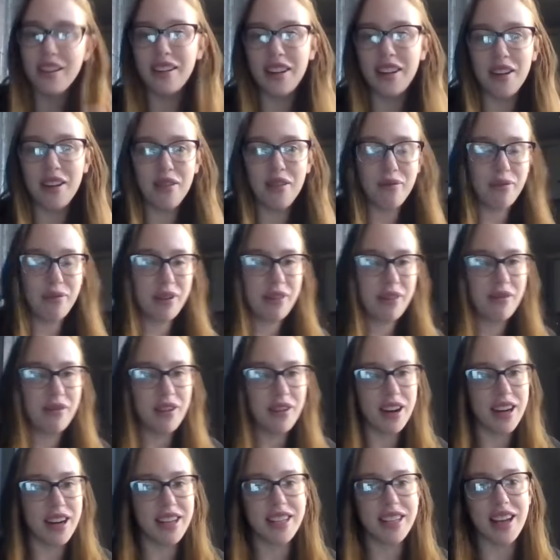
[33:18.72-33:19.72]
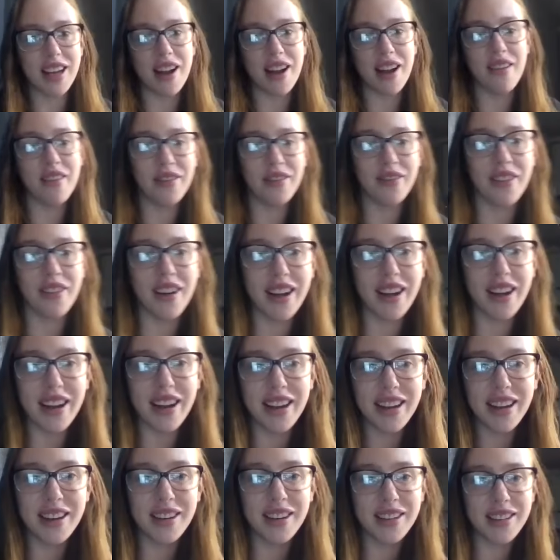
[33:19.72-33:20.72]
it would be really
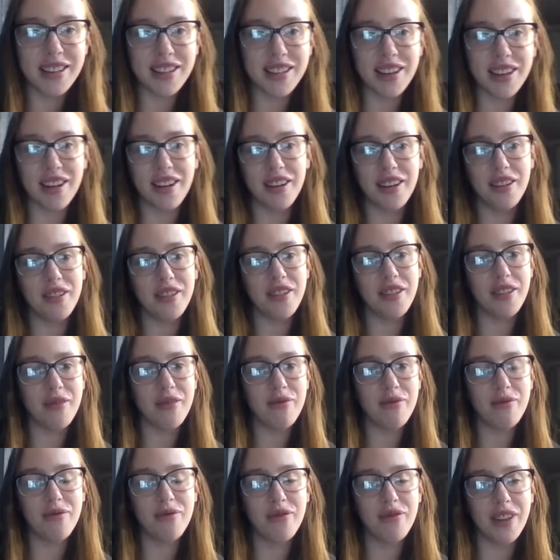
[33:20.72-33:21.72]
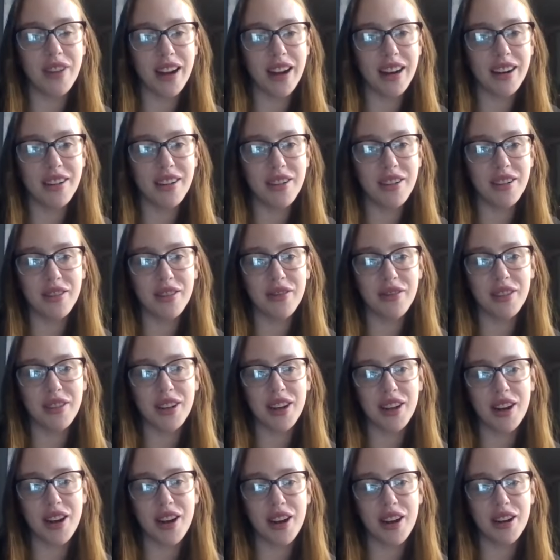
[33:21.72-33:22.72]
terrifying. So thank God for
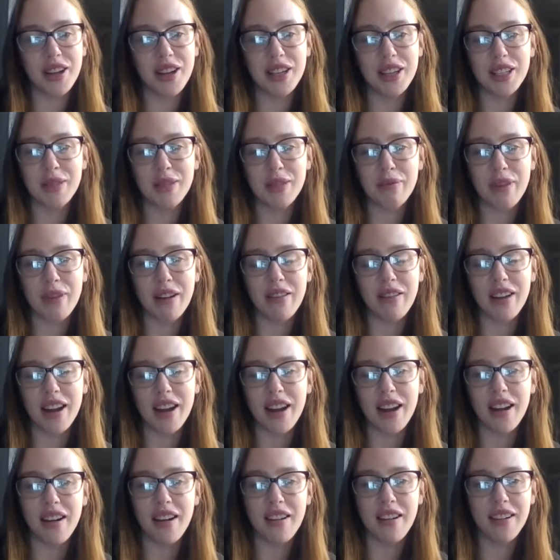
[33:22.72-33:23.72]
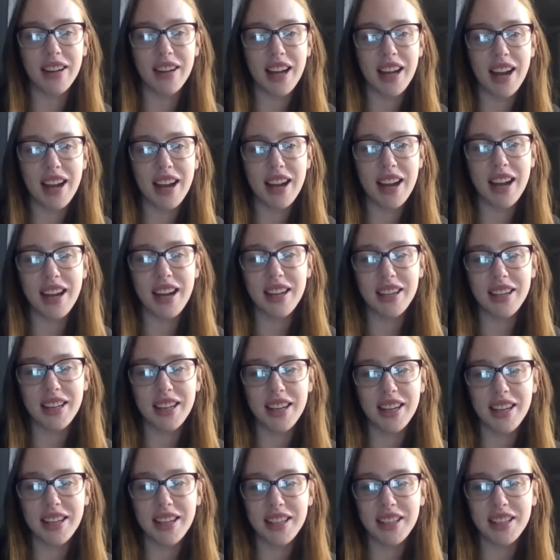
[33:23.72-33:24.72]
the Holy Spirit. Okay,
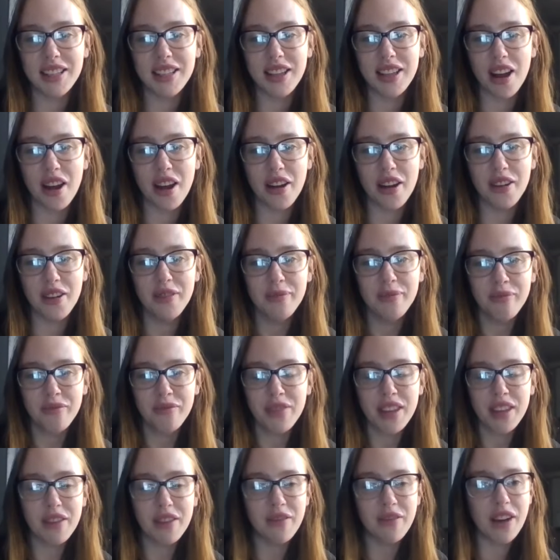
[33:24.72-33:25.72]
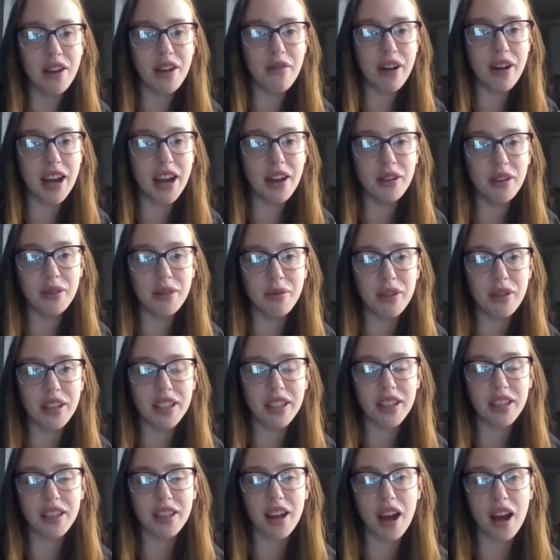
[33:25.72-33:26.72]
ladies. So if anyone else
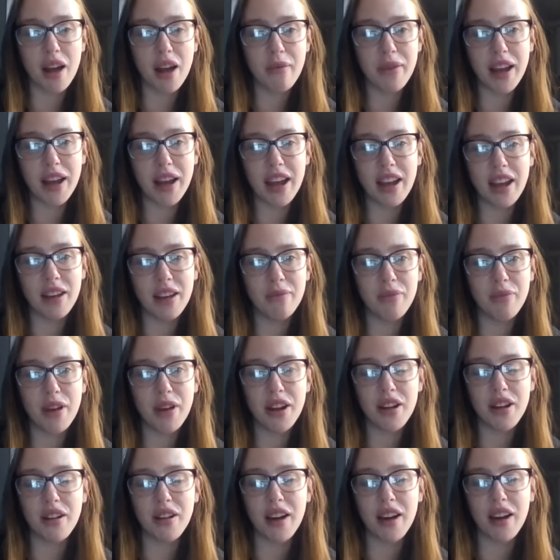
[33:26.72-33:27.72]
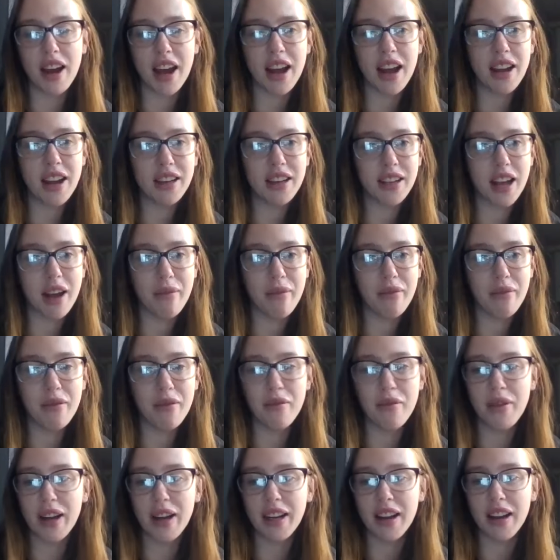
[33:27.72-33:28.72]
wants to come in, put your hand up,
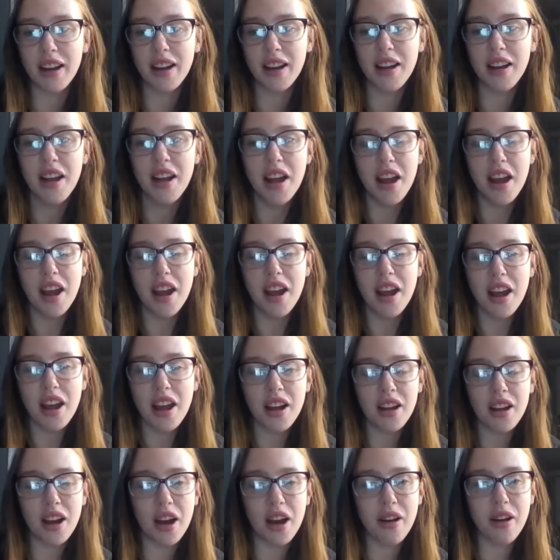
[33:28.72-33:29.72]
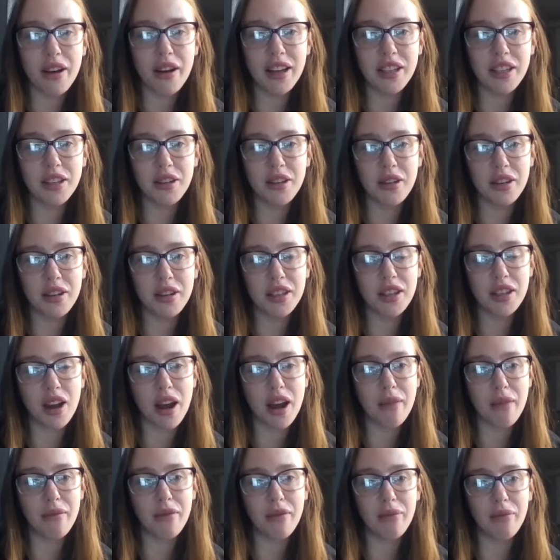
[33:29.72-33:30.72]
or we're going to go into a
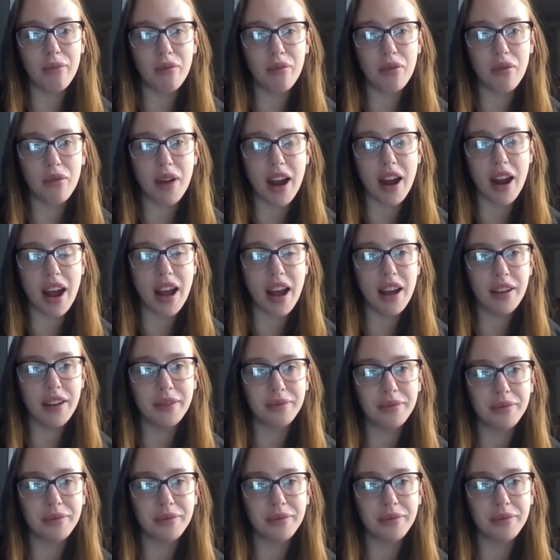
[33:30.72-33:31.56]
time of prayer.